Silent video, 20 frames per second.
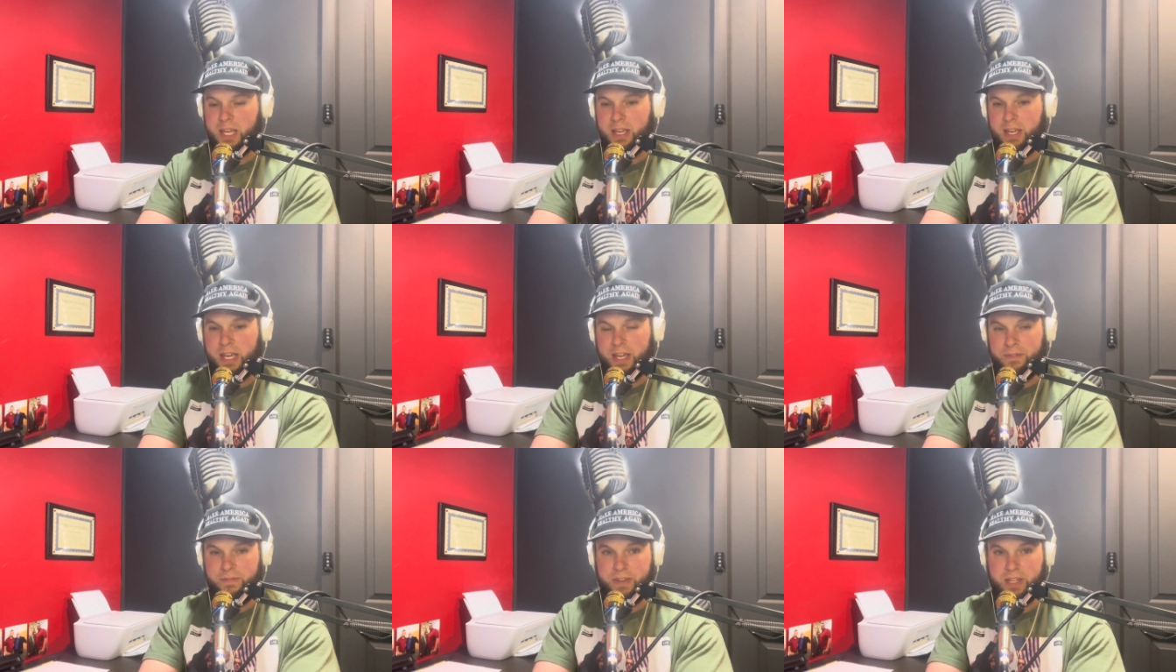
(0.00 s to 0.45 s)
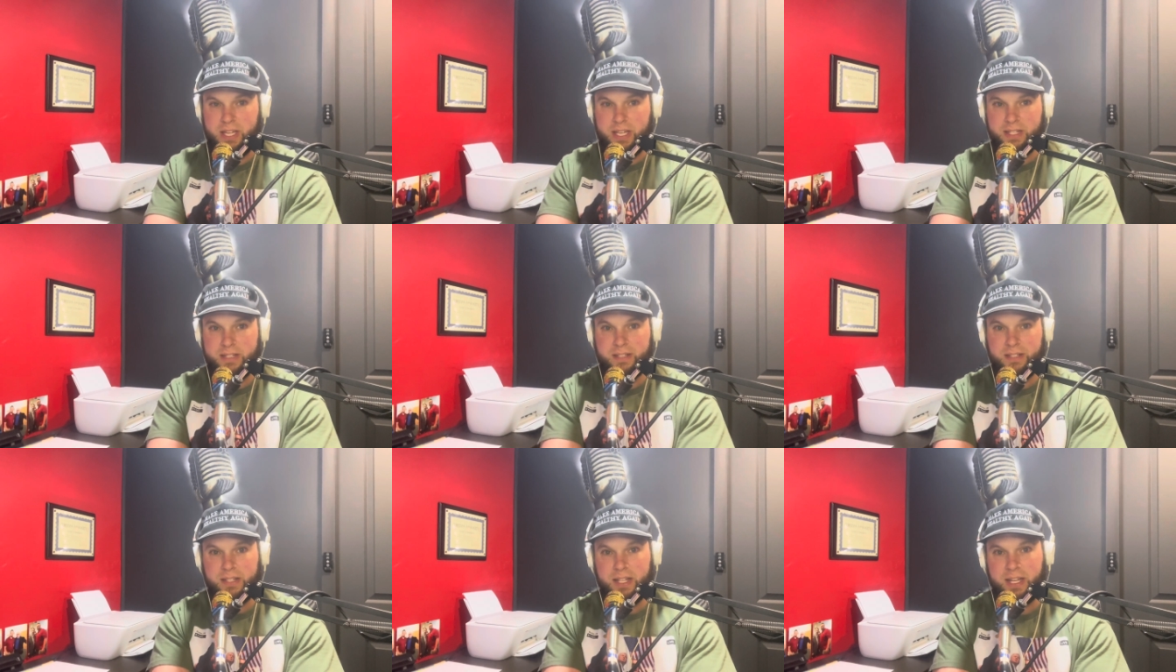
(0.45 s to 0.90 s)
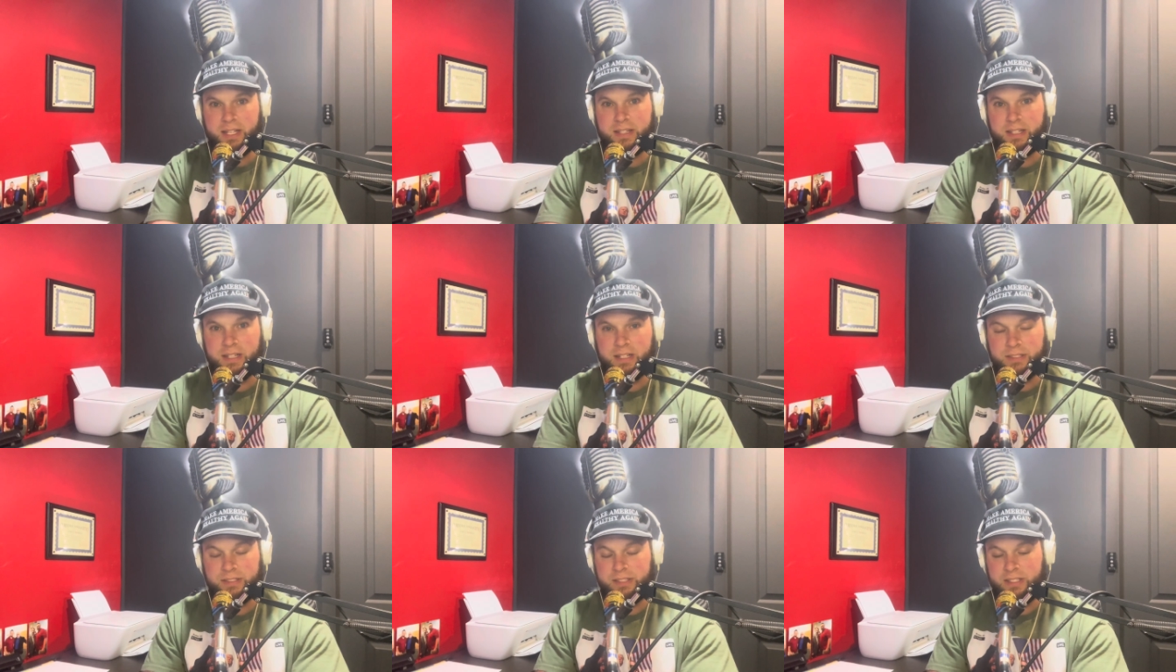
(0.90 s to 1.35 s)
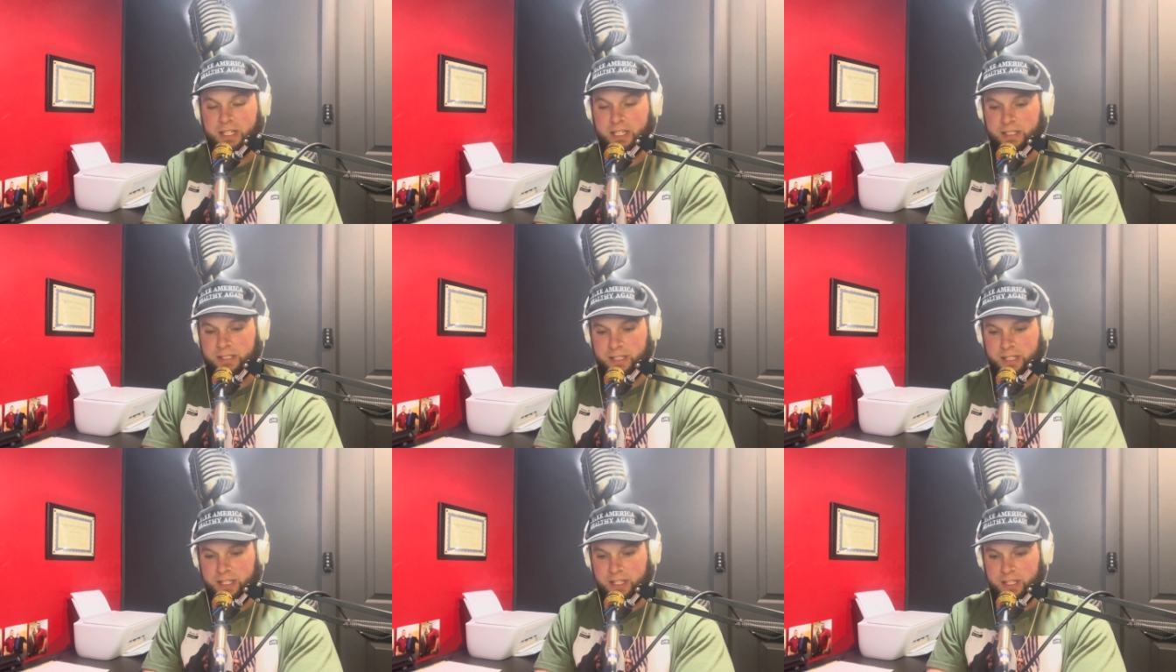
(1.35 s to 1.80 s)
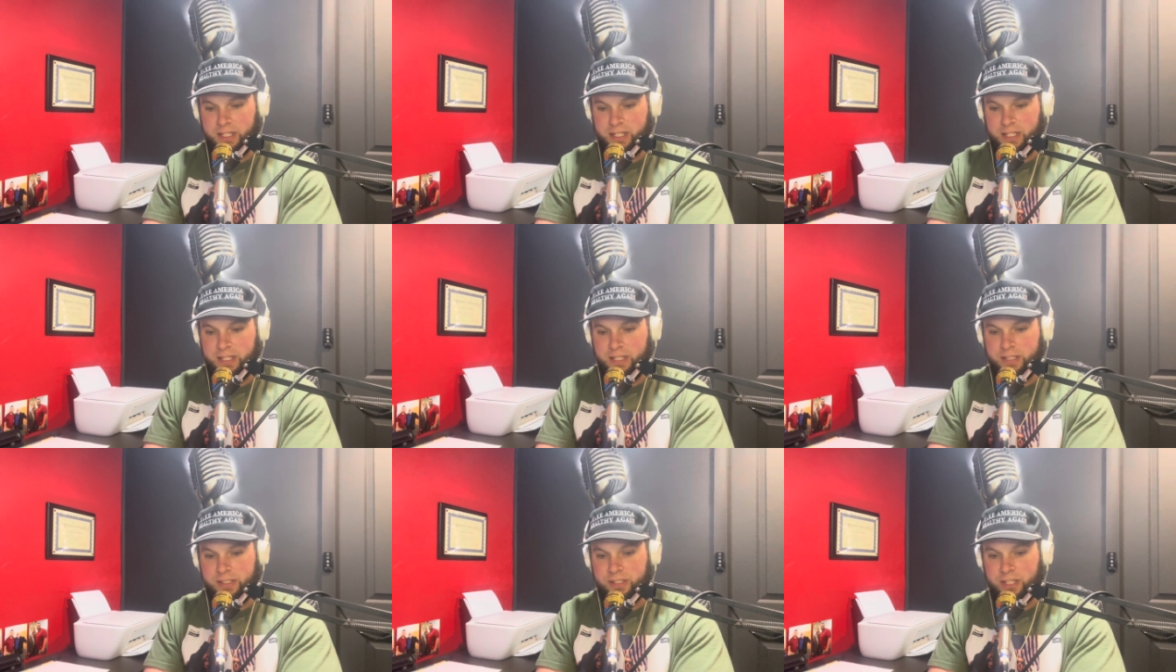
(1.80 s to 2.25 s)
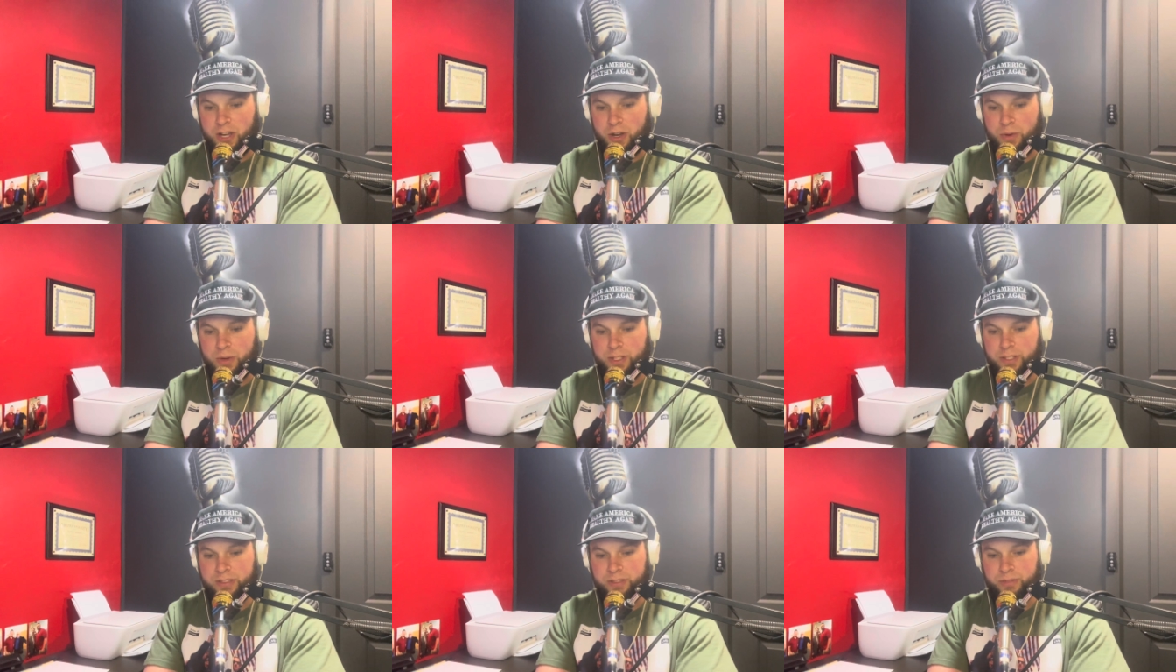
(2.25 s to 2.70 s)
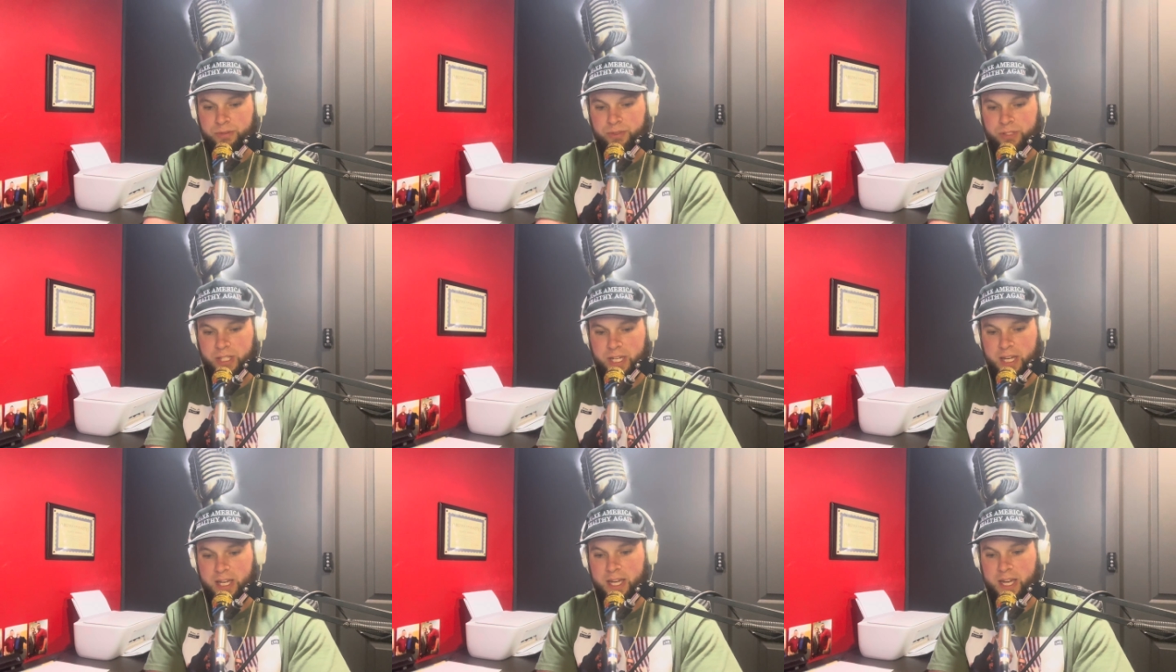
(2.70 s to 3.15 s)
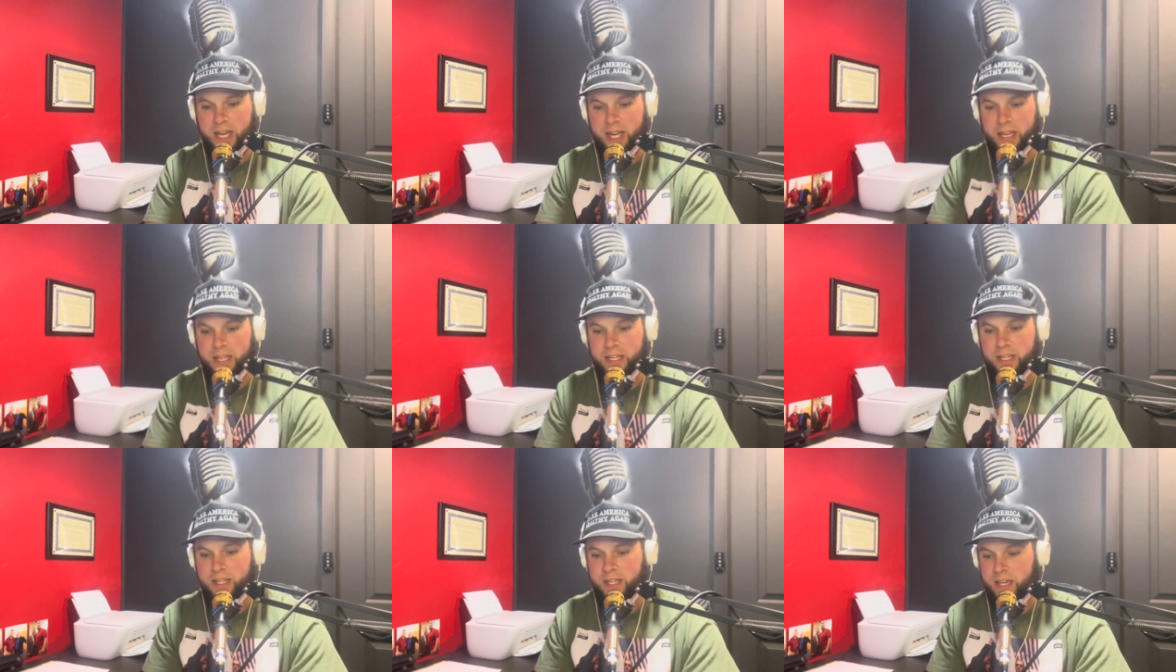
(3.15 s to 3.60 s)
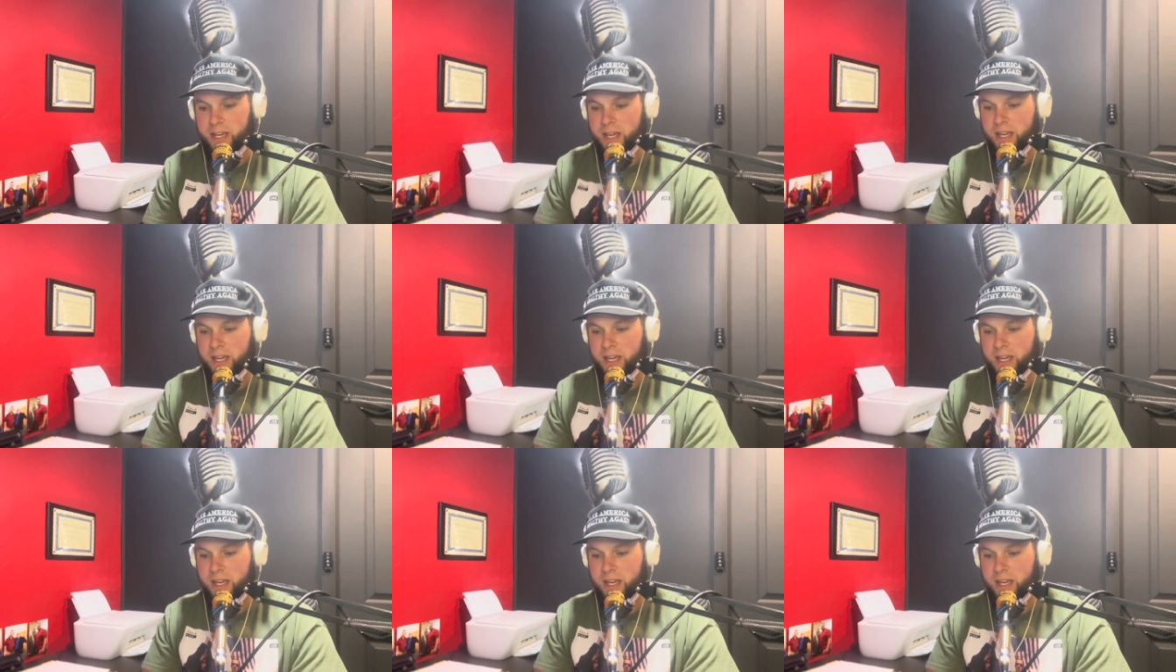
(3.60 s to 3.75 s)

if he gets elected, is, he's going to say, "Hey,